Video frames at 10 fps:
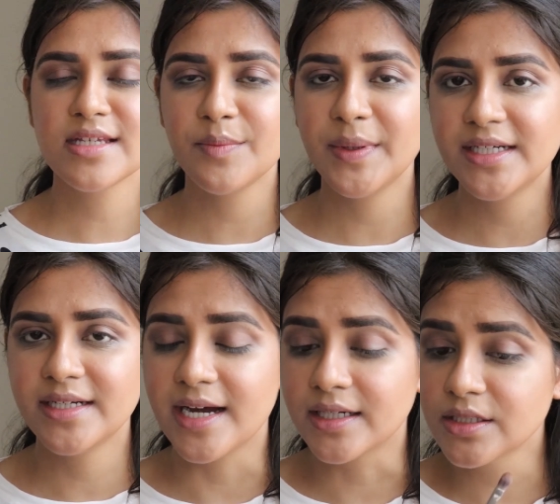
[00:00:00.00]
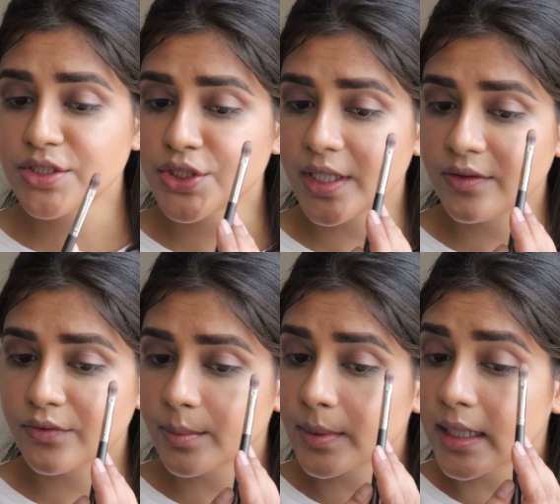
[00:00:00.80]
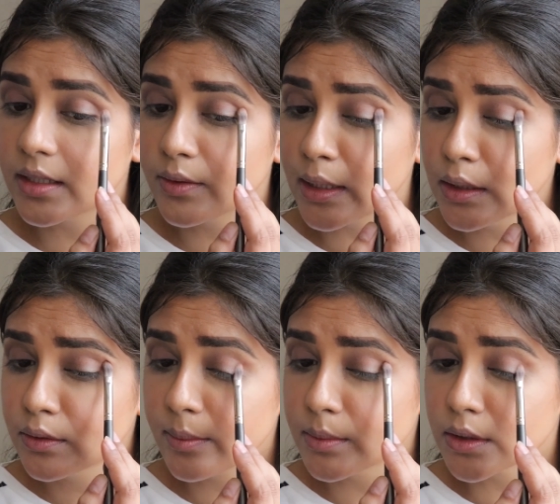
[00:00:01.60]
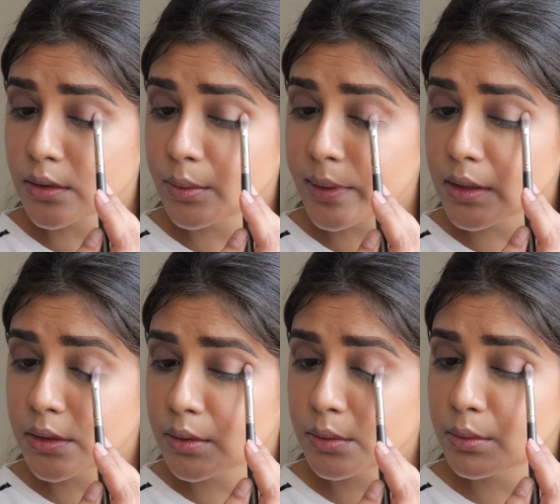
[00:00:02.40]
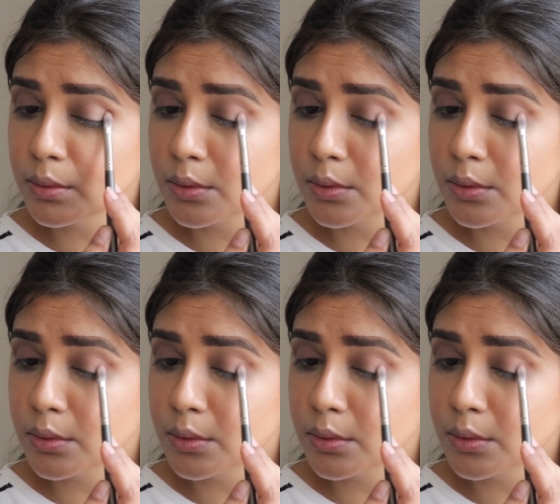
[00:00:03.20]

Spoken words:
is a bit darker shade from Get Ready, so I'm going to